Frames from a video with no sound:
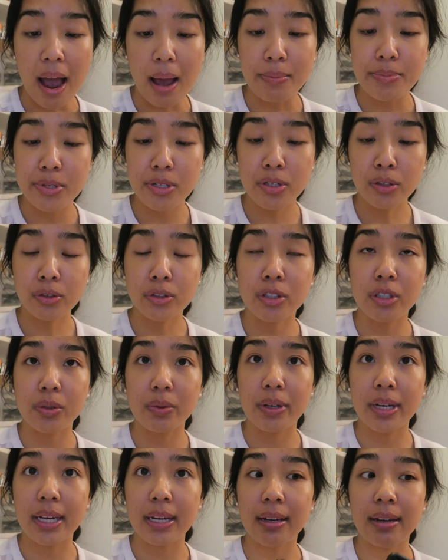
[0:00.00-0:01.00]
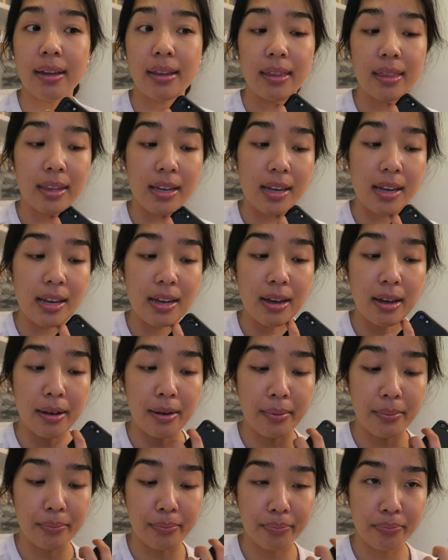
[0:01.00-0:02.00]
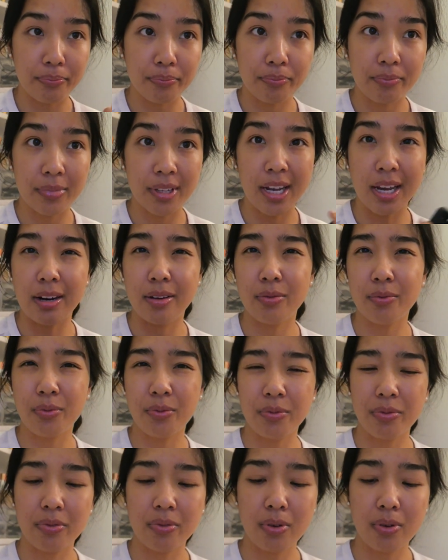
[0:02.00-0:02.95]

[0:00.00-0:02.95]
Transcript: I'm still doing the kind of